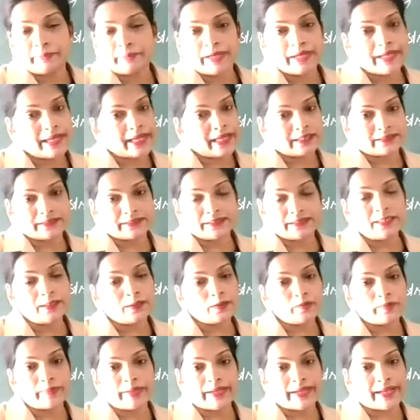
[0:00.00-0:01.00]
by
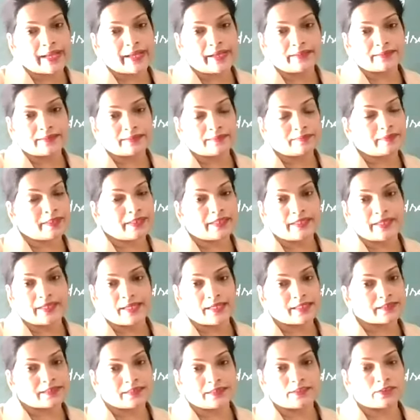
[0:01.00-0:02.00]
SN2 mechanism, the
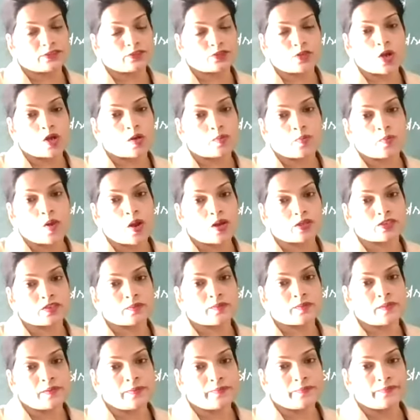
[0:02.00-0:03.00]
reaction is not
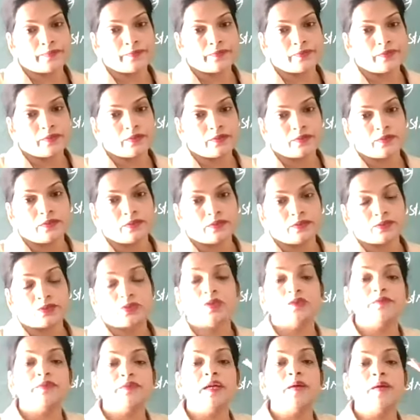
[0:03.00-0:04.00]
possible. So
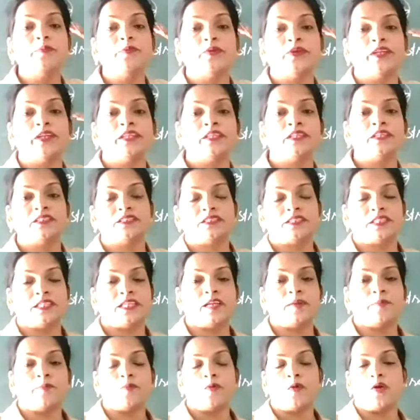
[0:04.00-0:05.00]
we are putting this in
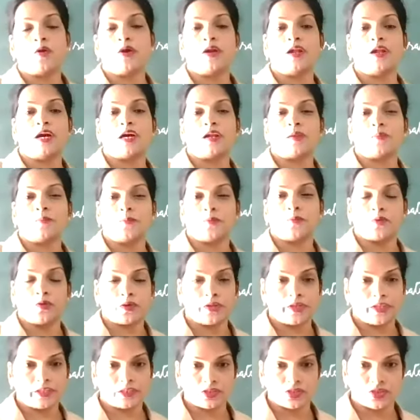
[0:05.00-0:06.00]
a polar
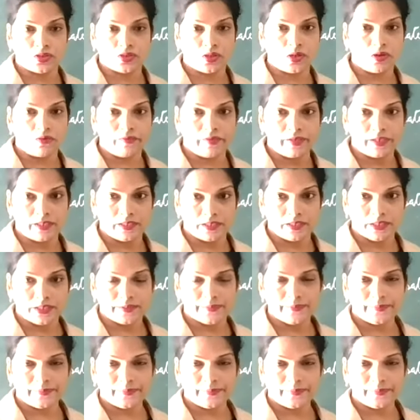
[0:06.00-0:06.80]
protic solvent.